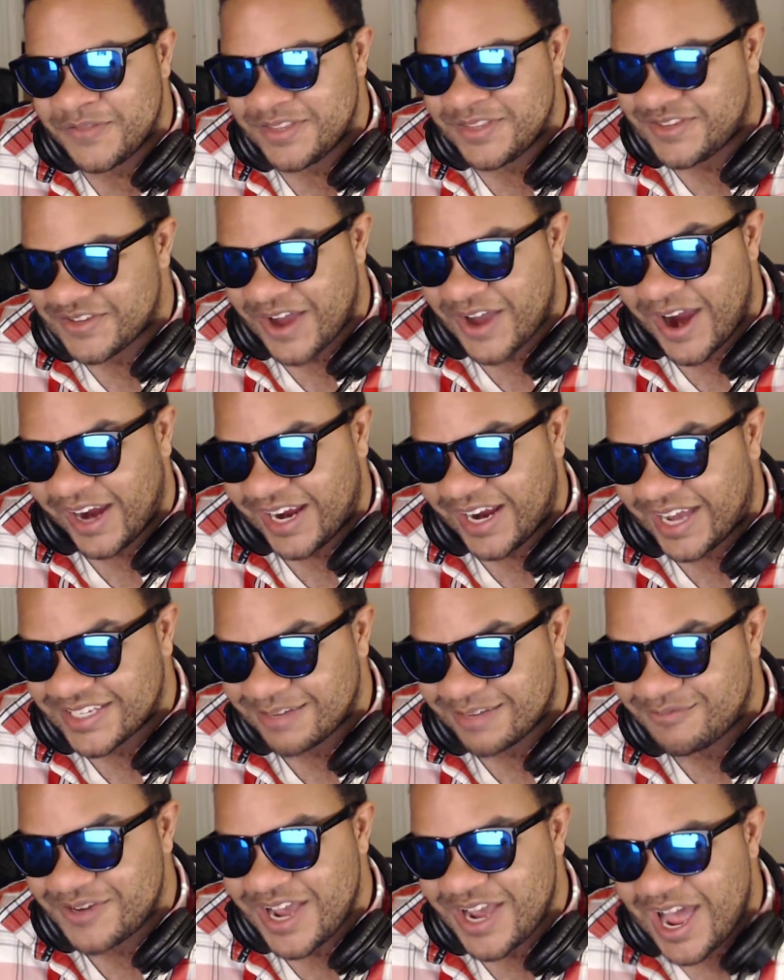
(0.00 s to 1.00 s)
Sorry, guys.
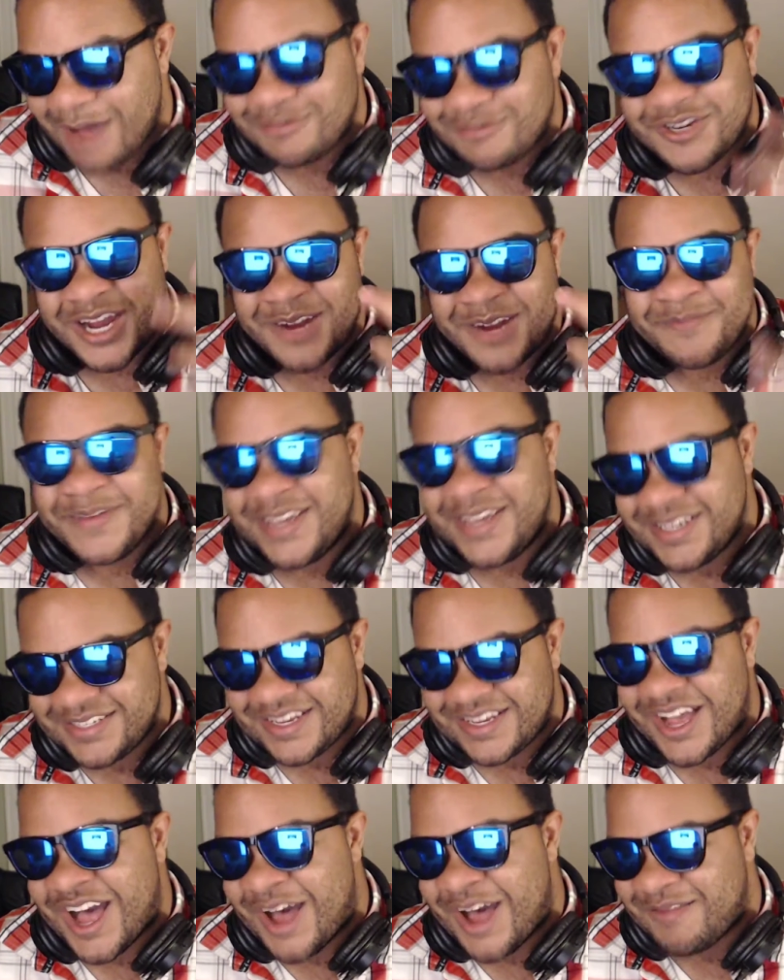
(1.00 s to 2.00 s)
I'm trying to be as
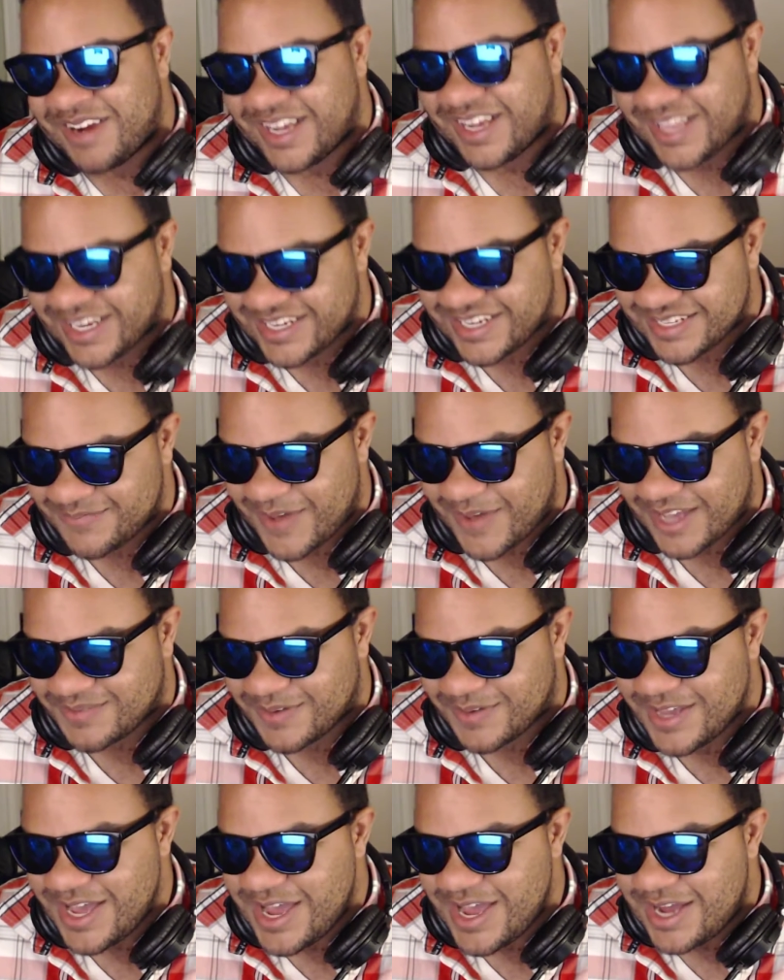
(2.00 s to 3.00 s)
calm and collected as
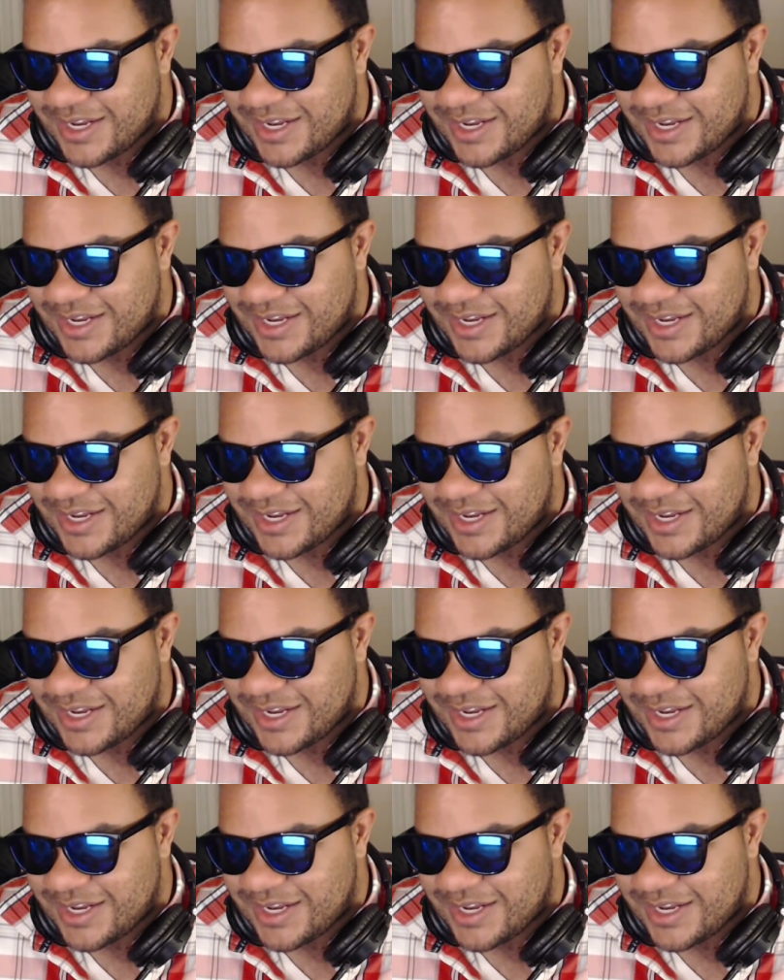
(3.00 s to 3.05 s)
possible.